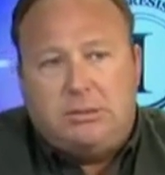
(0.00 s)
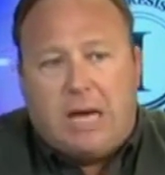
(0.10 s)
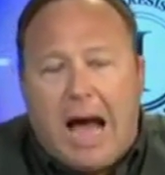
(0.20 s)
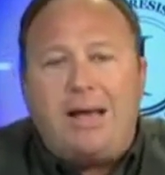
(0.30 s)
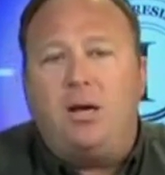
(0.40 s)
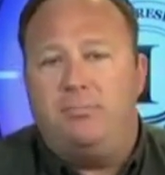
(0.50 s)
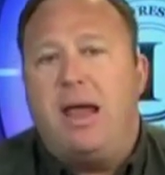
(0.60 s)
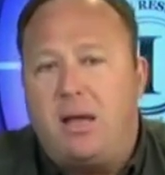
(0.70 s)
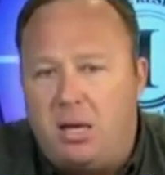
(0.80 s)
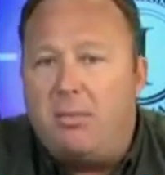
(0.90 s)
I could
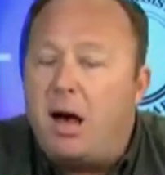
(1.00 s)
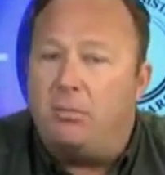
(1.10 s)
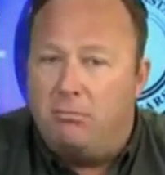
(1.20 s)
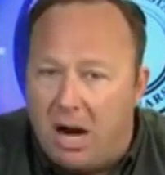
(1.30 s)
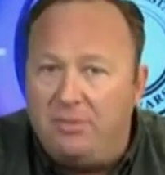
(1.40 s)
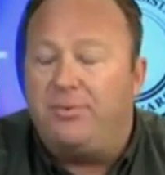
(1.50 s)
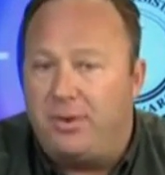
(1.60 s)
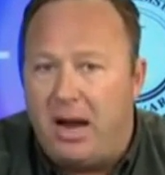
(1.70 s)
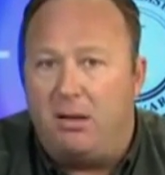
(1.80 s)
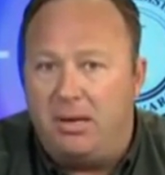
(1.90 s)
make it in about a month
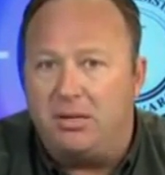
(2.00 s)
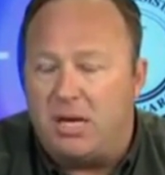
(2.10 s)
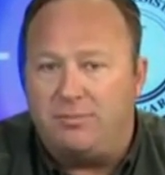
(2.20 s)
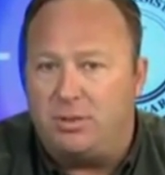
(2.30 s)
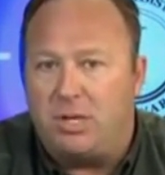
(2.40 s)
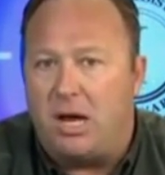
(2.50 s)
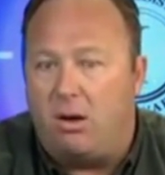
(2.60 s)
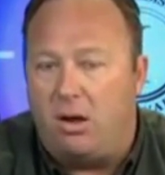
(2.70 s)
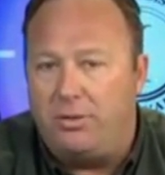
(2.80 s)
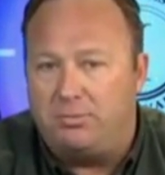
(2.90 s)
now because I've just got
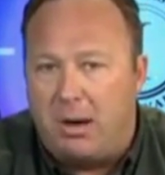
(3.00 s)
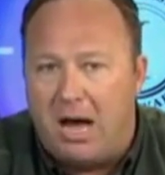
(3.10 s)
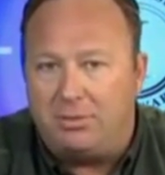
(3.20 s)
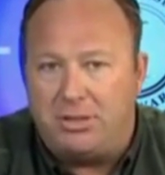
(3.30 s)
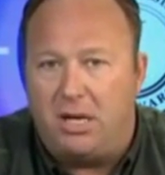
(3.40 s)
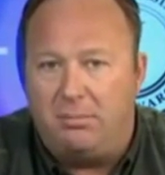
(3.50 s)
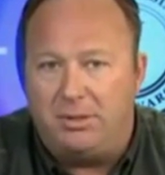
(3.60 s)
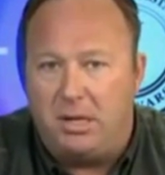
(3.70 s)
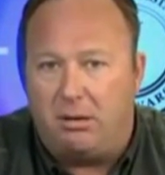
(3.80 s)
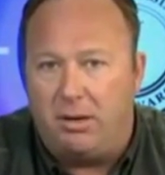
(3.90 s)
all this bombshell
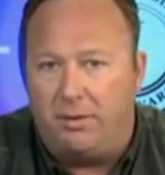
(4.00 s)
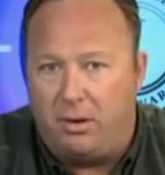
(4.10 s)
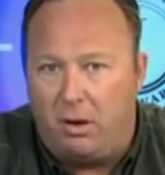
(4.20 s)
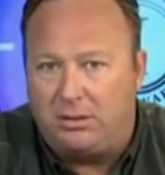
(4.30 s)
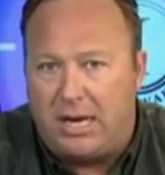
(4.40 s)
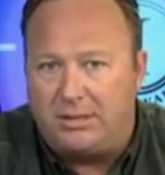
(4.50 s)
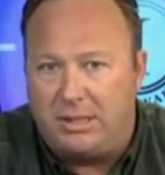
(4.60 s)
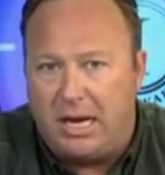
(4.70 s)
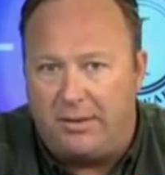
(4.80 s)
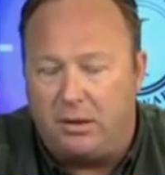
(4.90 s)
material that all ties
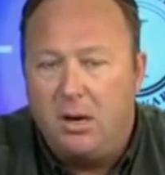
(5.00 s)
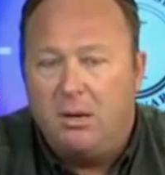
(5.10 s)
together.